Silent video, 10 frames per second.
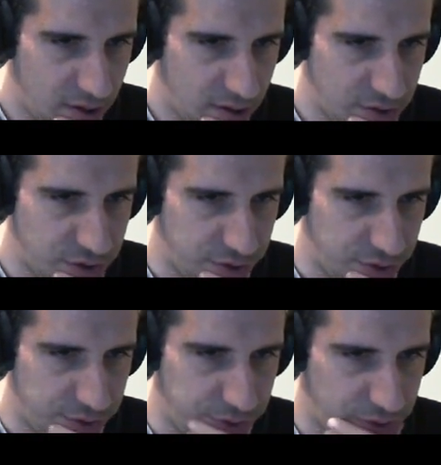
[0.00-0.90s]

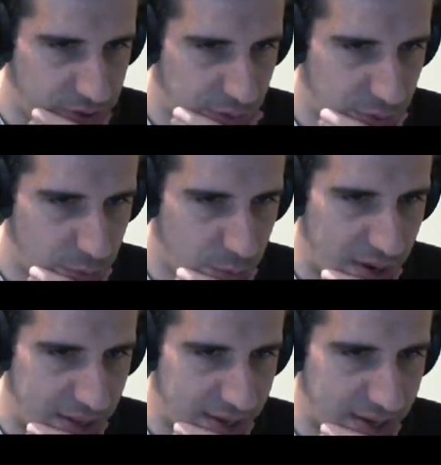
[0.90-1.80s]
So
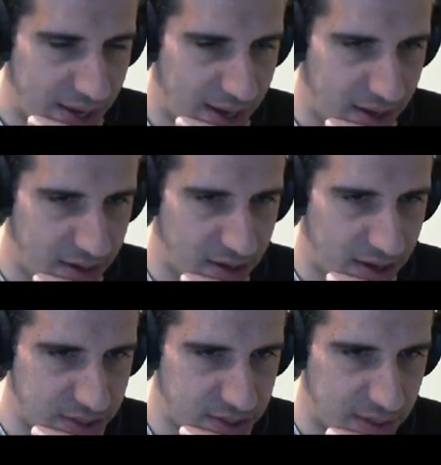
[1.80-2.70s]
while I can get
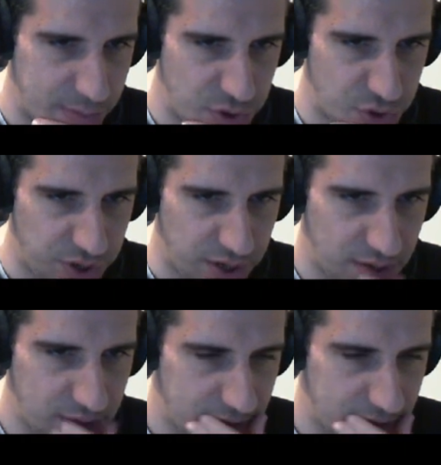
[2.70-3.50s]
its substring,